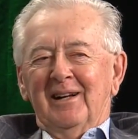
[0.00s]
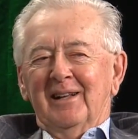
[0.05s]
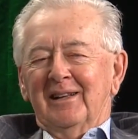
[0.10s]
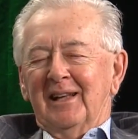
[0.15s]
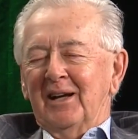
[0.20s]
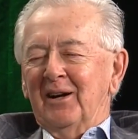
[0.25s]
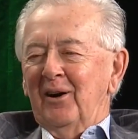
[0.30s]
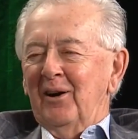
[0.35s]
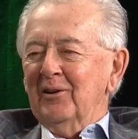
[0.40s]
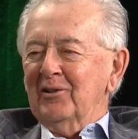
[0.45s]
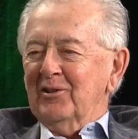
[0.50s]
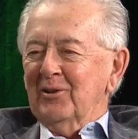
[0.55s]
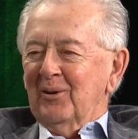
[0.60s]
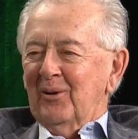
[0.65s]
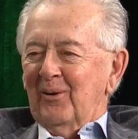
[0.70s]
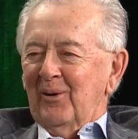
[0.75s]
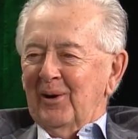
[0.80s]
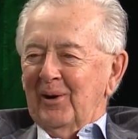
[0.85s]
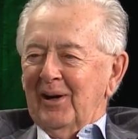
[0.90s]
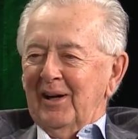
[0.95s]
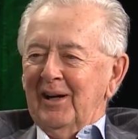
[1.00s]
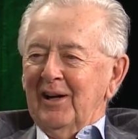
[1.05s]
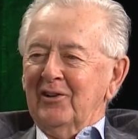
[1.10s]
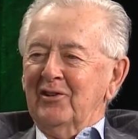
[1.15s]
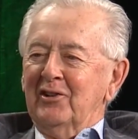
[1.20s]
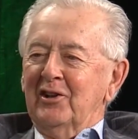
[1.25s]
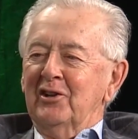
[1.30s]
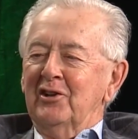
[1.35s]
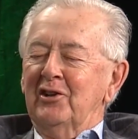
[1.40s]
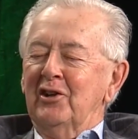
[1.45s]
they also ordered us
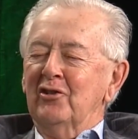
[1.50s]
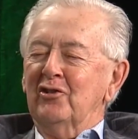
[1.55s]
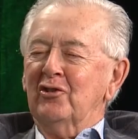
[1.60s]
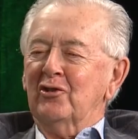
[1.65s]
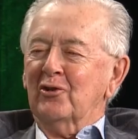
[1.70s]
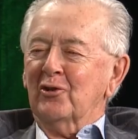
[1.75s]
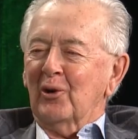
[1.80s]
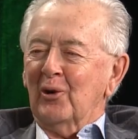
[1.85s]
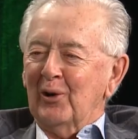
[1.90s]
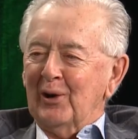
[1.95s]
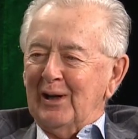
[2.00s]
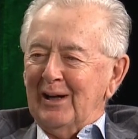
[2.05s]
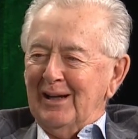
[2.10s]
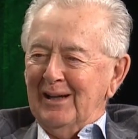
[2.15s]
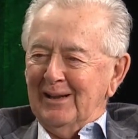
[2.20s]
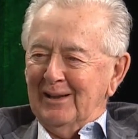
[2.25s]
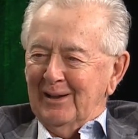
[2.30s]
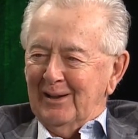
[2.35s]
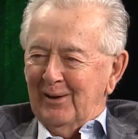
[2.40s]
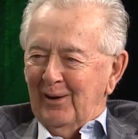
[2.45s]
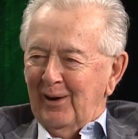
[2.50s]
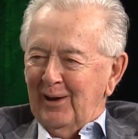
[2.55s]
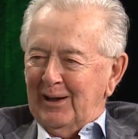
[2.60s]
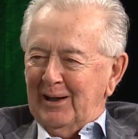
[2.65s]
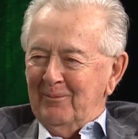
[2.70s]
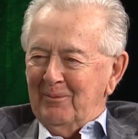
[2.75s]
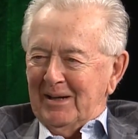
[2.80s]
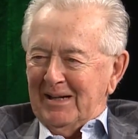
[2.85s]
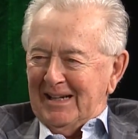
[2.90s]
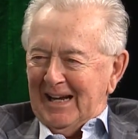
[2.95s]
to destroy the
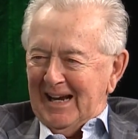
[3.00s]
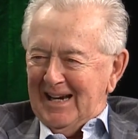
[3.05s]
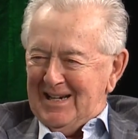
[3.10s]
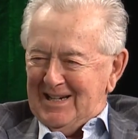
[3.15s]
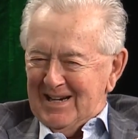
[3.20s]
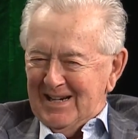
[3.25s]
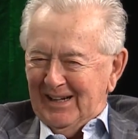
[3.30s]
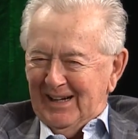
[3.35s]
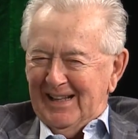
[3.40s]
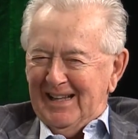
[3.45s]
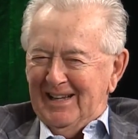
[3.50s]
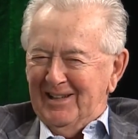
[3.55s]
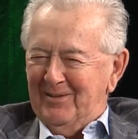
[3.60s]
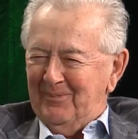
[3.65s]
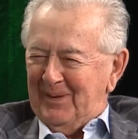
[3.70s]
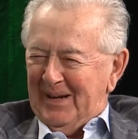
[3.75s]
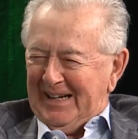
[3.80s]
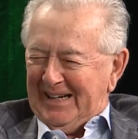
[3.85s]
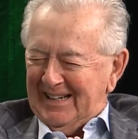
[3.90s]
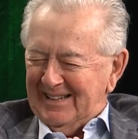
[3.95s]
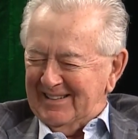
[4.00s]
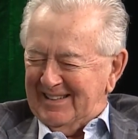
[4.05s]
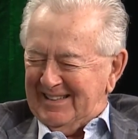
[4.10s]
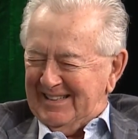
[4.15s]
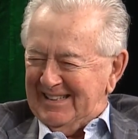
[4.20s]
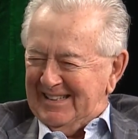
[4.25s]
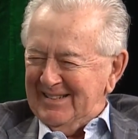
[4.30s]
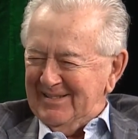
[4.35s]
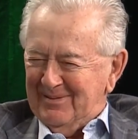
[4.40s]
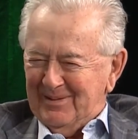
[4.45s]
documentation on this, because
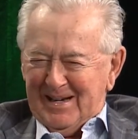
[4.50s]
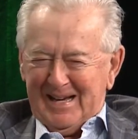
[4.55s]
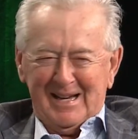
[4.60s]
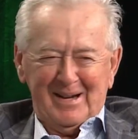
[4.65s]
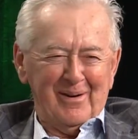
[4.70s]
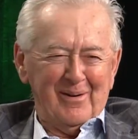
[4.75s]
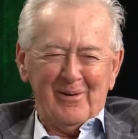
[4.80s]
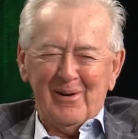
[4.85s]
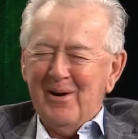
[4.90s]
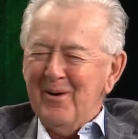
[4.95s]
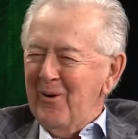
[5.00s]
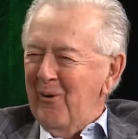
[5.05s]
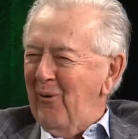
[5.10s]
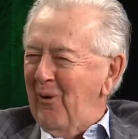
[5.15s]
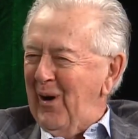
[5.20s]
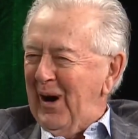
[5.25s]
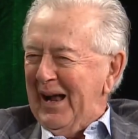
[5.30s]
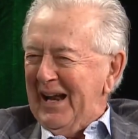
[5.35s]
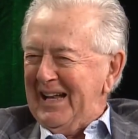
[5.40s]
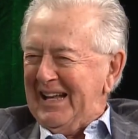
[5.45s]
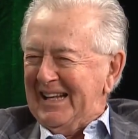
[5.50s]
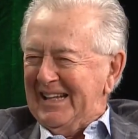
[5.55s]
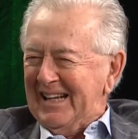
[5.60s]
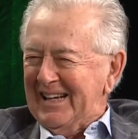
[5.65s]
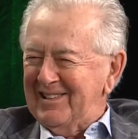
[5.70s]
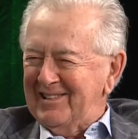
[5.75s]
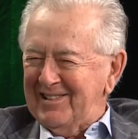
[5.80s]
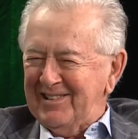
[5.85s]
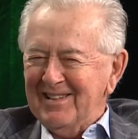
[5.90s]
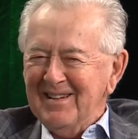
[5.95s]
we don't want
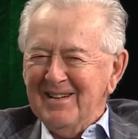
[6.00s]
this